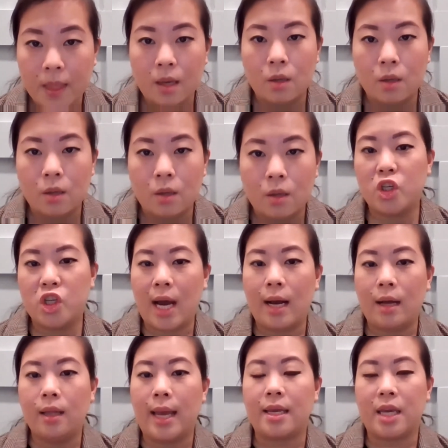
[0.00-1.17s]
No
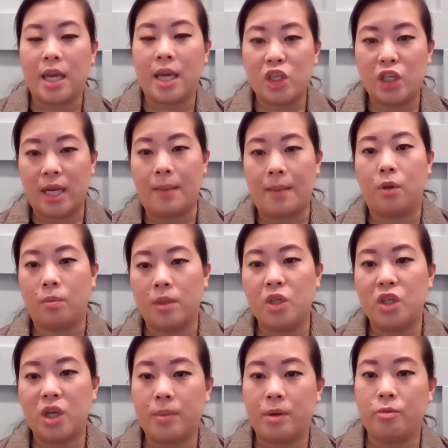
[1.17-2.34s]
child engaged in employment
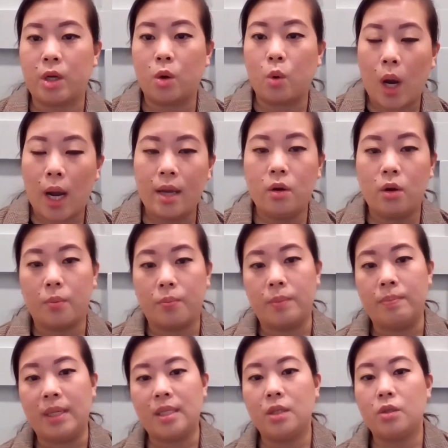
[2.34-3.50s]
shall be required or
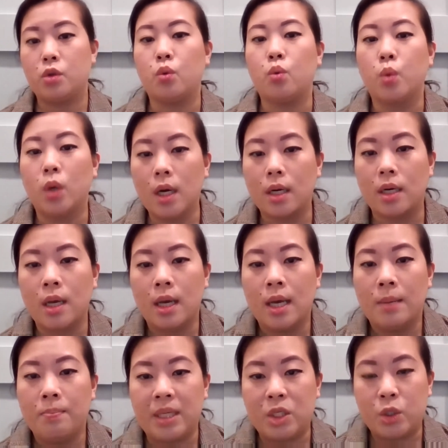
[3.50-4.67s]
permitted to work
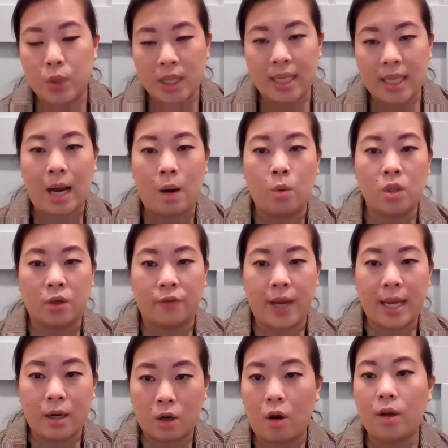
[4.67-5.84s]
between the hours of 8
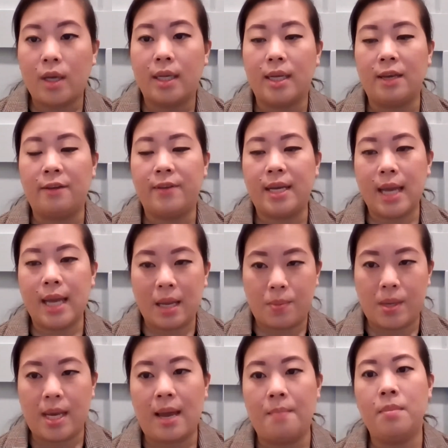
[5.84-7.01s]
o'clock in the evening, 8
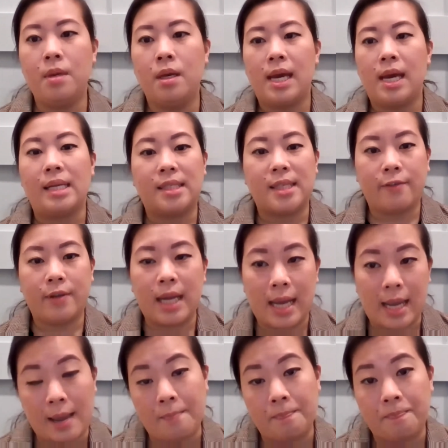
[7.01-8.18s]
p.m. and 7
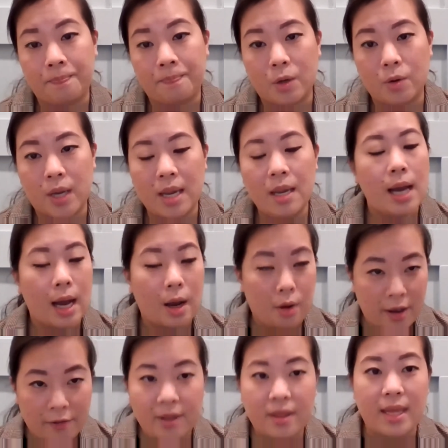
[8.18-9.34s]
a.m. Okay.
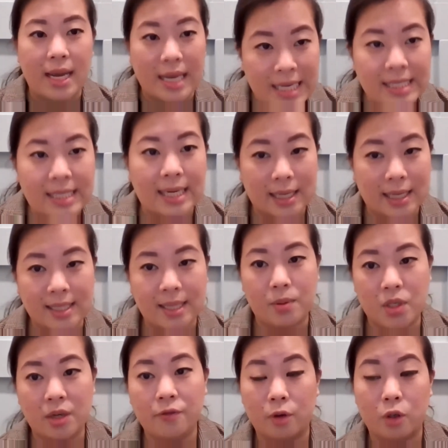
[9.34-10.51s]
However, there is an exception
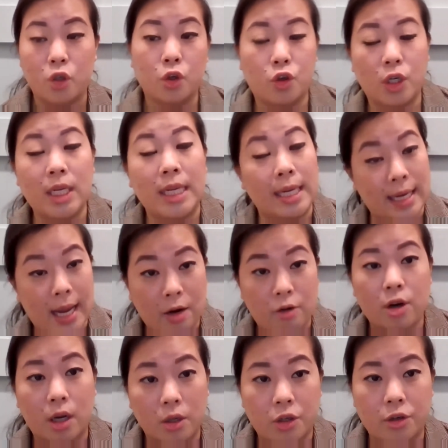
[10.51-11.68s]
for children in an
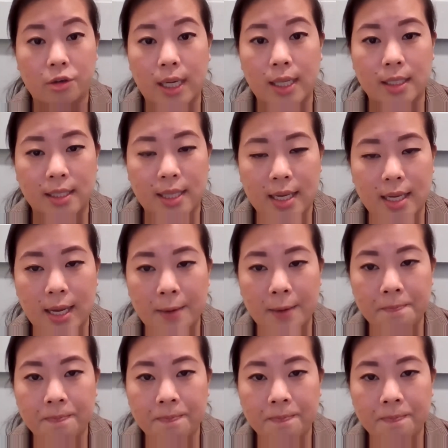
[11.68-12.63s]
agricultural undertaking.